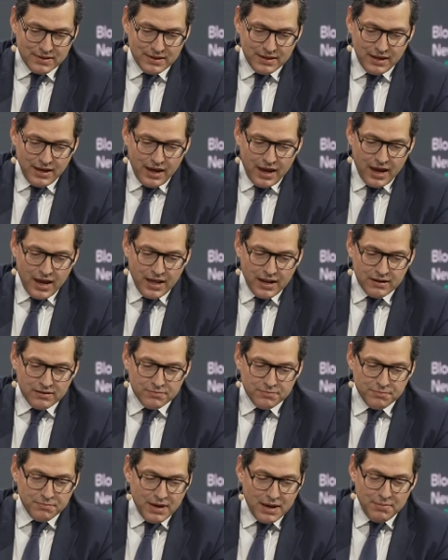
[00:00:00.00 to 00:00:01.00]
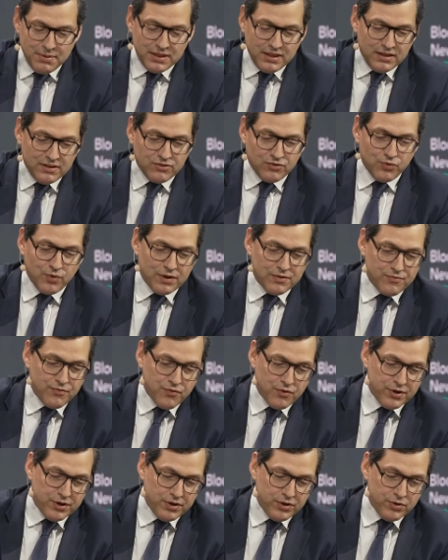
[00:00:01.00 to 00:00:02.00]
And maybe this one
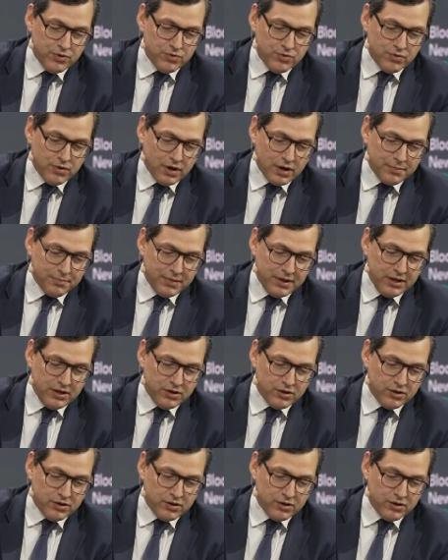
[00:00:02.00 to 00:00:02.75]
for you, Arminio.